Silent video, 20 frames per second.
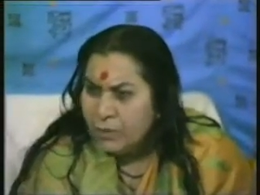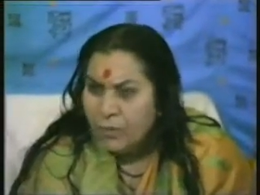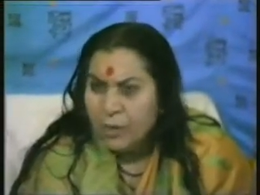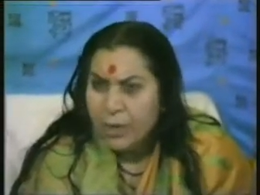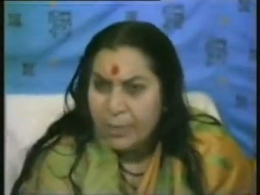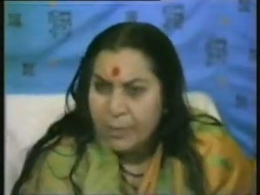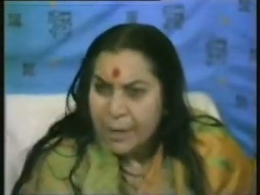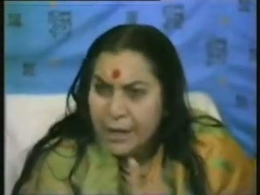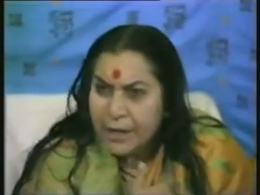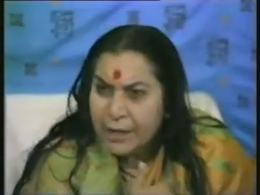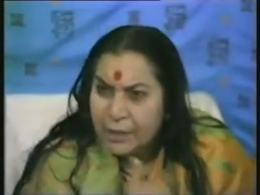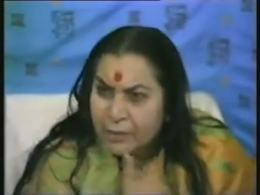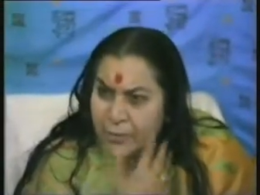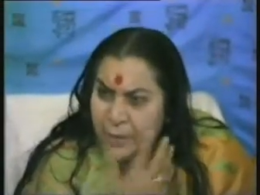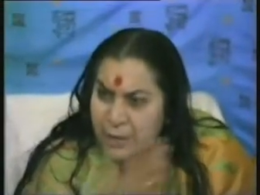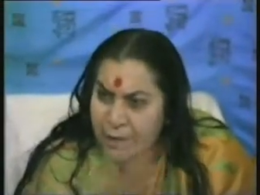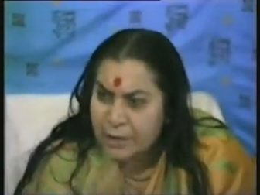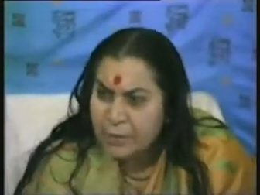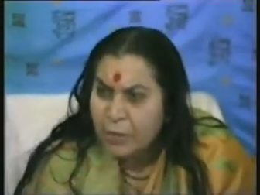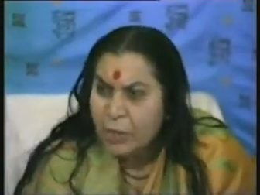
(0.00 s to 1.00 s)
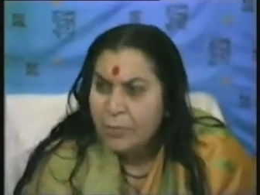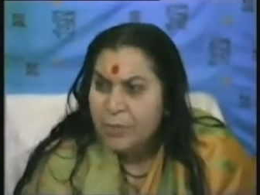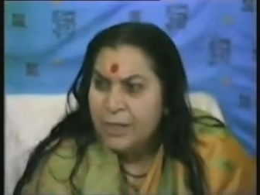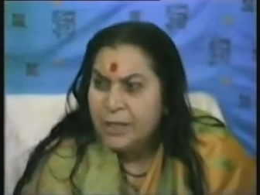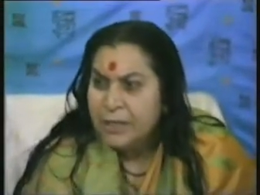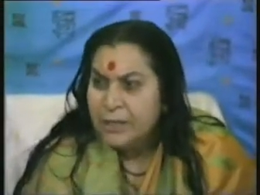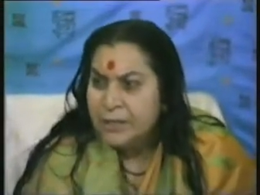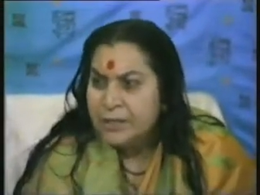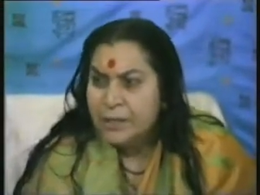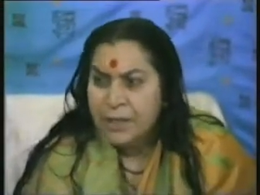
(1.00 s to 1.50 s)
Or am I equally
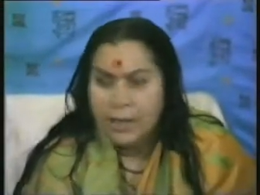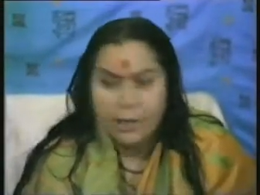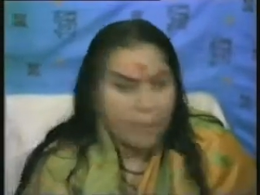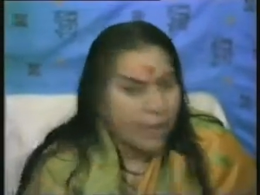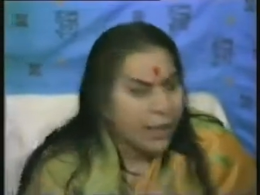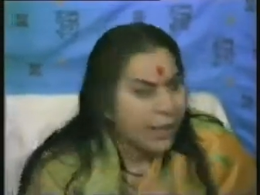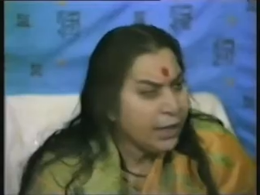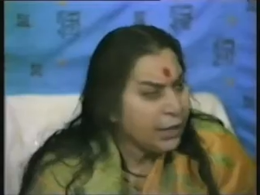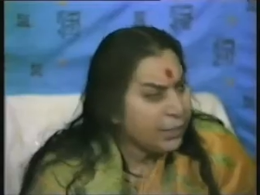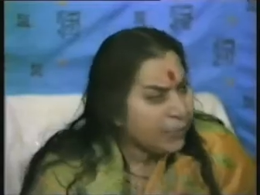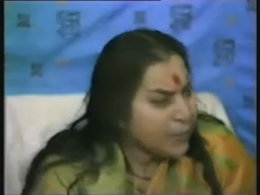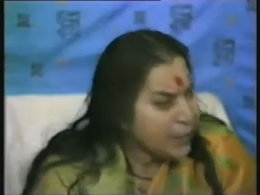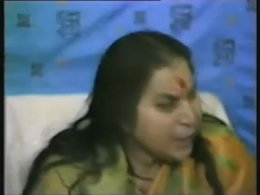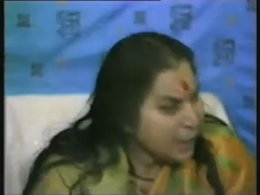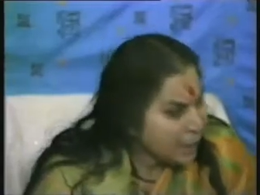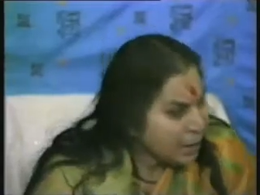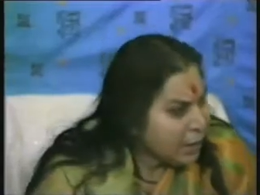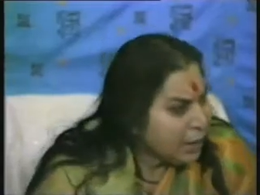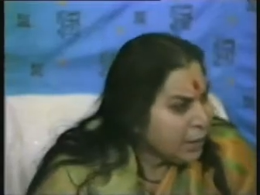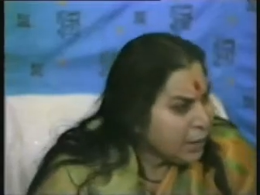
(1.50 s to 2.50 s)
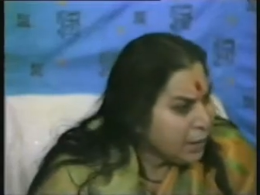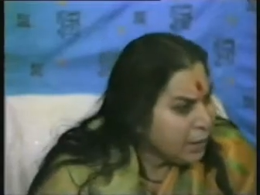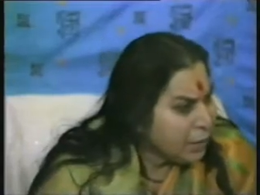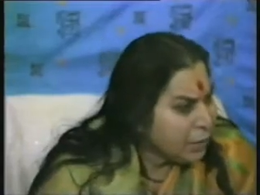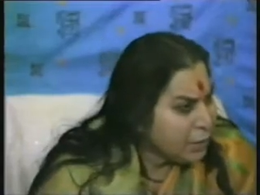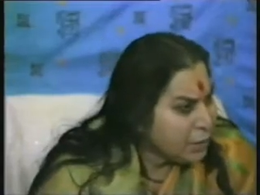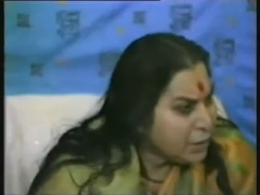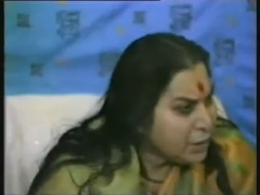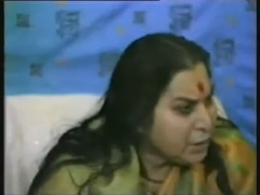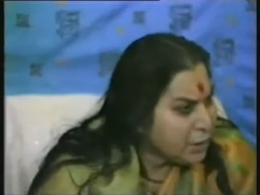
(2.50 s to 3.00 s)
dominating? Am I equally
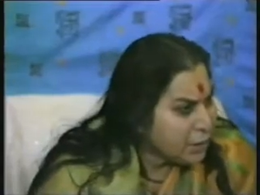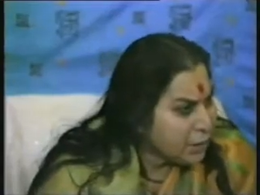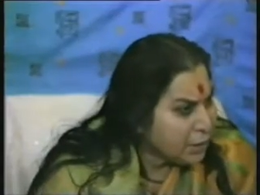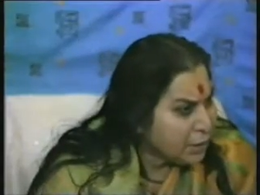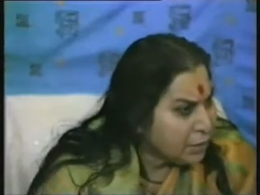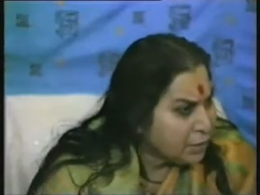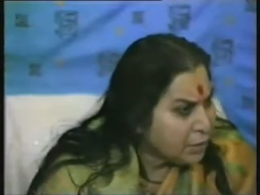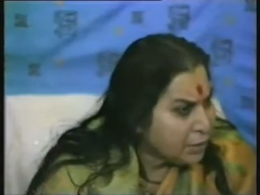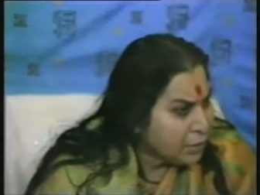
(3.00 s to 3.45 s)
egoistical?